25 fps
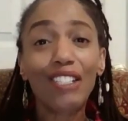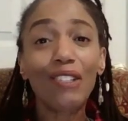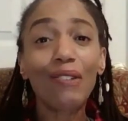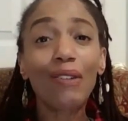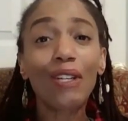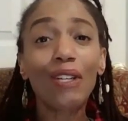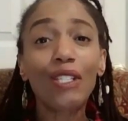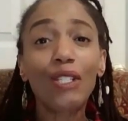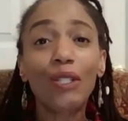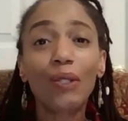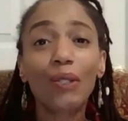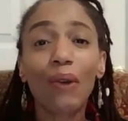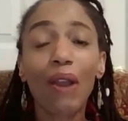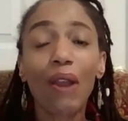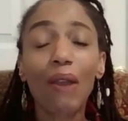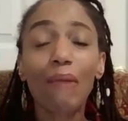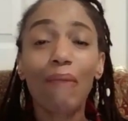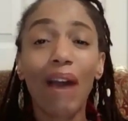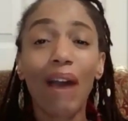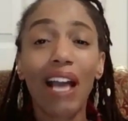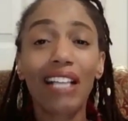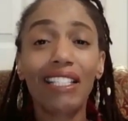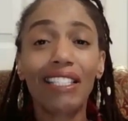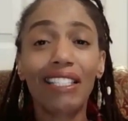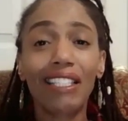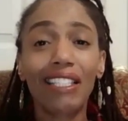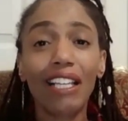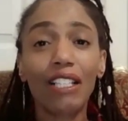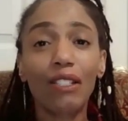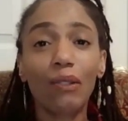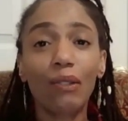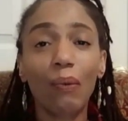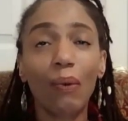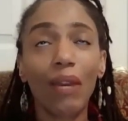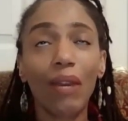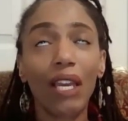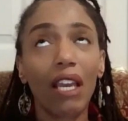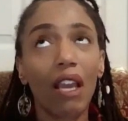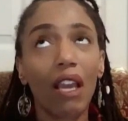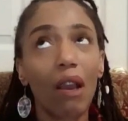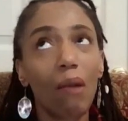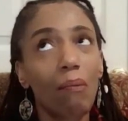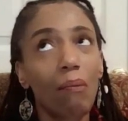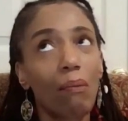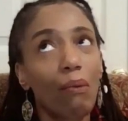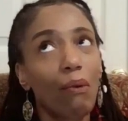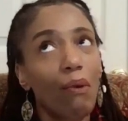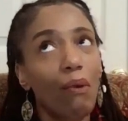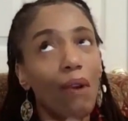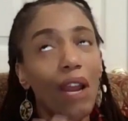you can join my six week
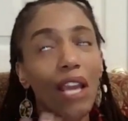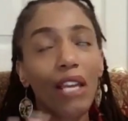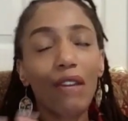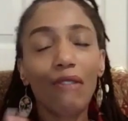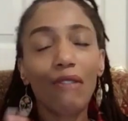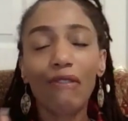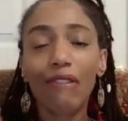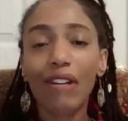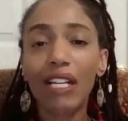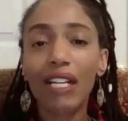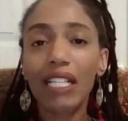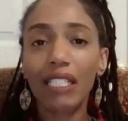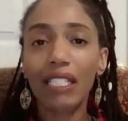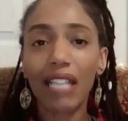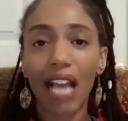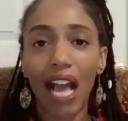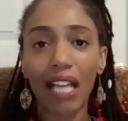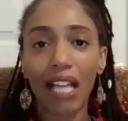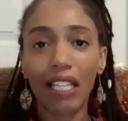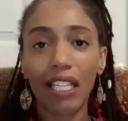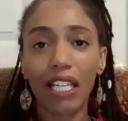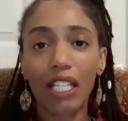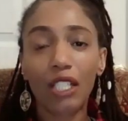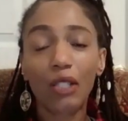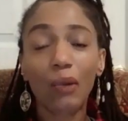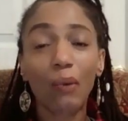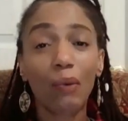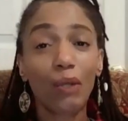break free challenge,